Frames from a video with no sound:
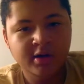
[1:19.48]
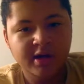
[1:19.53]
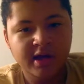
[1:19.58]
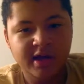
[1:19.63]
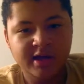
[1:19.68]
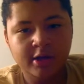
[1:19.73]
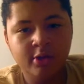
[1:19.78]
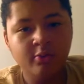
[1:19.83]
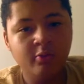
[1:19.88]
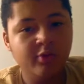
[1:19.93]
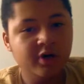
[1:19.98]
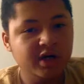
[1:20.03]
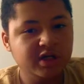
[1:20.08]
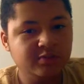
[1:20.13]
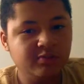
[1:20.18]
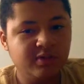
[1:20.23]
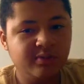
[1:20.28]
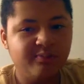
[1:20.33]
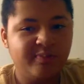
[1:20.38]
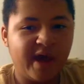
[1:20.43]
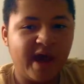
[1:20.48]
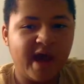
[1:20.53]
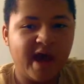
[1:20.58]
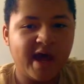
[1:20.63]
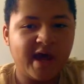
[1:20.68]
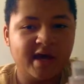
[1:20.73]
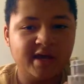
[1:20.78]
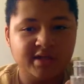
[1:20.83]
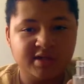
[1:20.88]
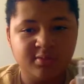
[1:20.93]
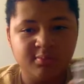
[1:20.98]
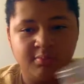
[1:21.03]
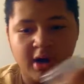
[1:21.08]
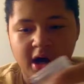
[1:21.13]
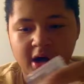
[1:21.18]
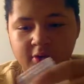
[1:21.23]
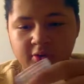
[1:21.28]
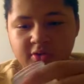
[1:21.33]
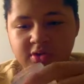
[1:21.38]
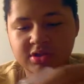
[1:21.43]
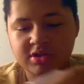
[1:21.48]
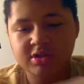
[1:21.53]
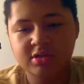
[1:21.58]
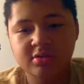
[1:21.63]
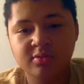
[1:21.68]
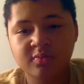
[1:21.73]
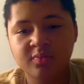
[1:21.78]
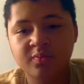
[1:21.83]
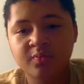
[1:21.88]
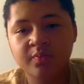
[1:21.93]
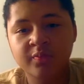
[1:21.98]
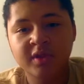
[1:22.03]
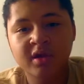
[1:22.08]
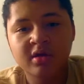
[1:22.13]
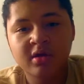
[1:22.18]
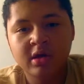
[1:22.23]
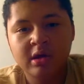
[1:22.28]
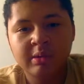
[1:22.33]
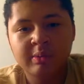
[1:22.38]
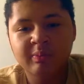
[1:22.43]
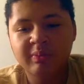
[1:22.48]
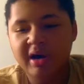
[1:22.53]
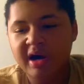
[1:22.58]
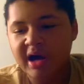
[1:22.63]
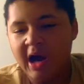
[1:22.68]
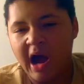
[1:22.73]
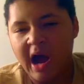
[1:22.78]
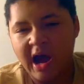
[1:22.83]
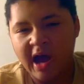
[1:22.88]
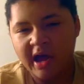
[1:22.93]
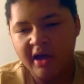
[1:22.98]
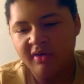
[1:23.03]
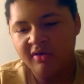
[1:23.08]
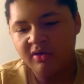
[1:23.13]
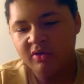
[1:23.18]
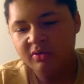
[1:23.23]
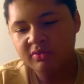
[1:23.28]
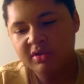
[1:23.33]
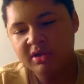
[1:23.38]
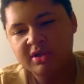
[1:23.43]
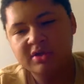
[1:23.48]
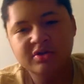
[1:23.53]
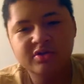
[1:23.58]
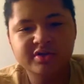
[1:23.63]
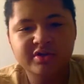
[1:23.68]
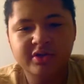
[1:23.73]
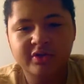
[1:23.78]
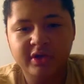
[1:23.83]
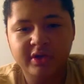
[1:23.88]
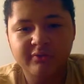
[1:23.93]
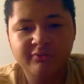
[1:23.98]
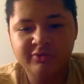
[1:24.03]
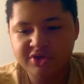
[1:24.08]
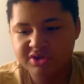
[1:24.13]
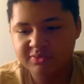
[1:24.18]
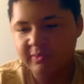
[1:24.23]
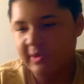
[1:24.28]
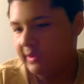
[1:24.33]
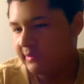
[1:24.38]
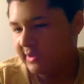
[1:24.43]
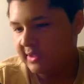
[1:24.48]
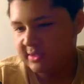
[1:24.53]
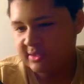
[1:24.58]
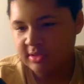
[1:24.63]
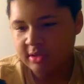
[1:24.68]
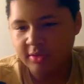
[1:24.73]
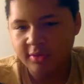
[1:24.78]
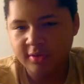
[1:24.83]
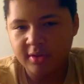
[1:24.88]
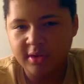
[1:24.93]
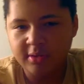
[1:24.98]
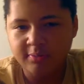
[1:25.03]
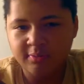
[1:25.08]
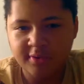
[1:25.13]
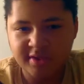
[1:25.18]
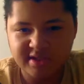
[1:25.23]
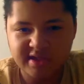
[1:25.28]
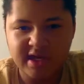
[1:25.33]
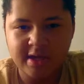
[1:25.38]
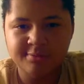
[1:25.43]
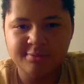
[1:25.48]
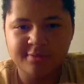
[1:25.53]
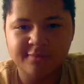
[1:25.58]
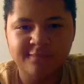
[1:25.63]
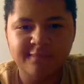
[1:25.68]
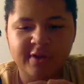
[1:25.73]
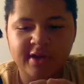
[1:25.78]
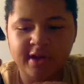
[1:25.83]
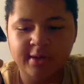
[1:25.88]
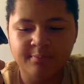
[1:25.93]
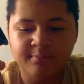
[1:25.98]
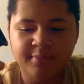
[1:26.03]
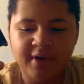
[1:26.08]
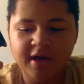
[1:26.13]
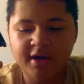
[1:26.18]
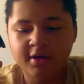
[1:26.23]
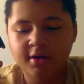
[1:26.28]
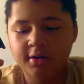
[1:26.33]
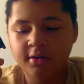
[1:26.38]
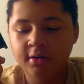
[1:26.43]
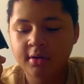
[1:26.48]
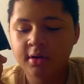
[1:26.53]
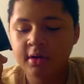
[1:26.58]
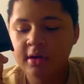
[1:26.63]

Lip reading: And it works with bags, bottles, but I only use Elite Force BBs so the tips fit in better.